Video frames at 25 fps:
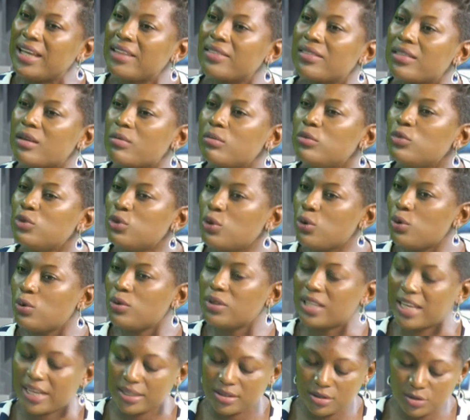them know
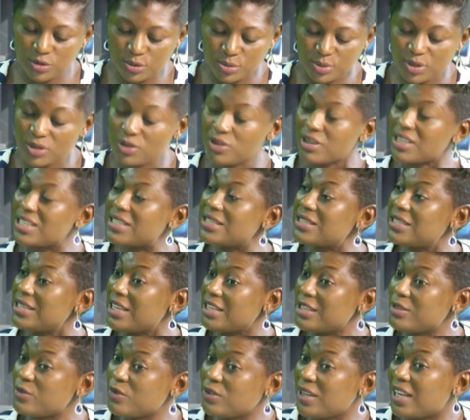that to be
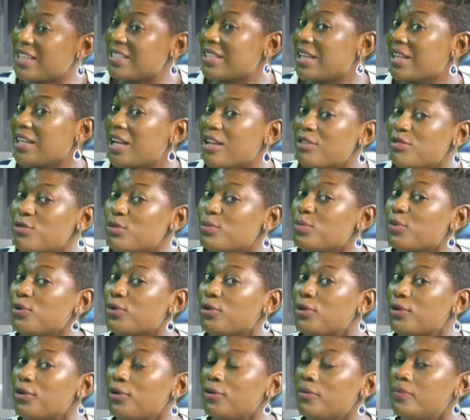successful as an
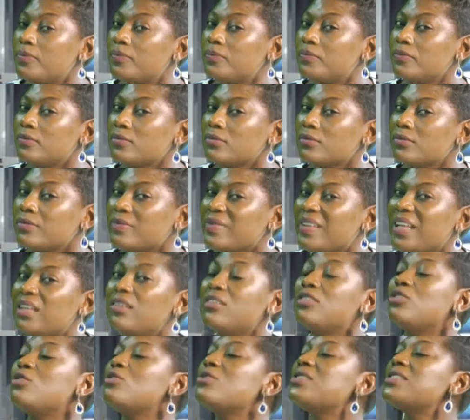entrepreneur, then
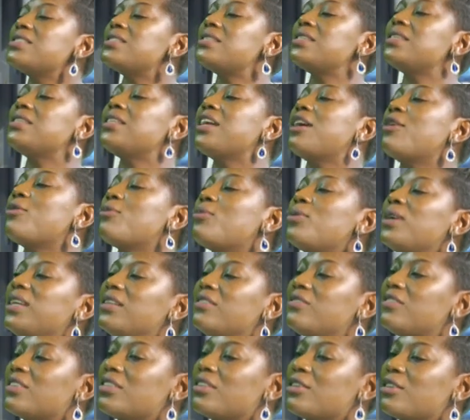you don't sit and
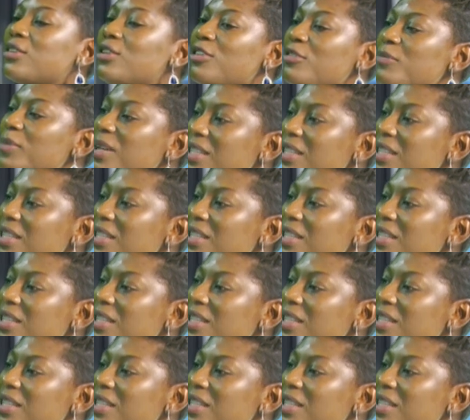wait for the government